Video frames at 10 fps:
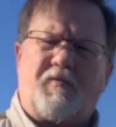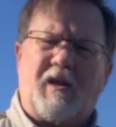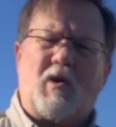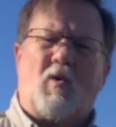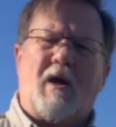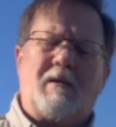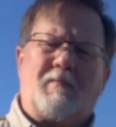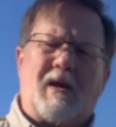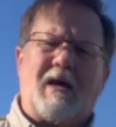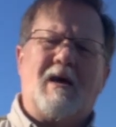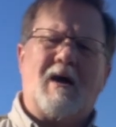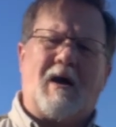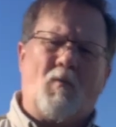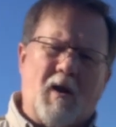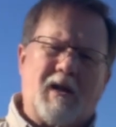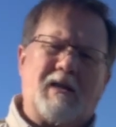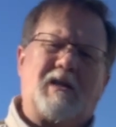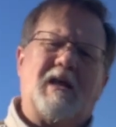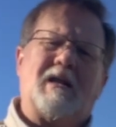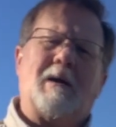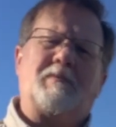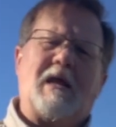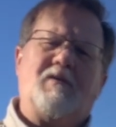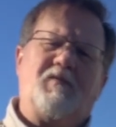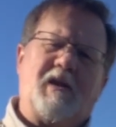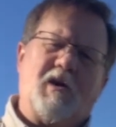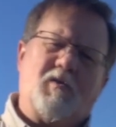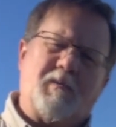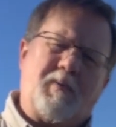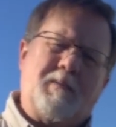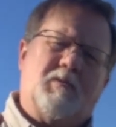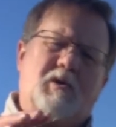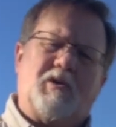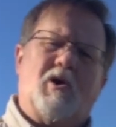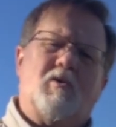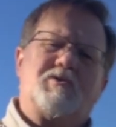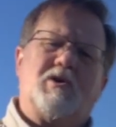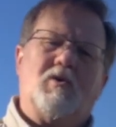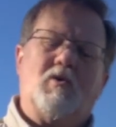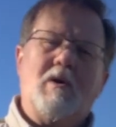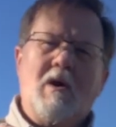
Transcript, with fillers: video on it, but I, I wanted to get an updated video that people could go to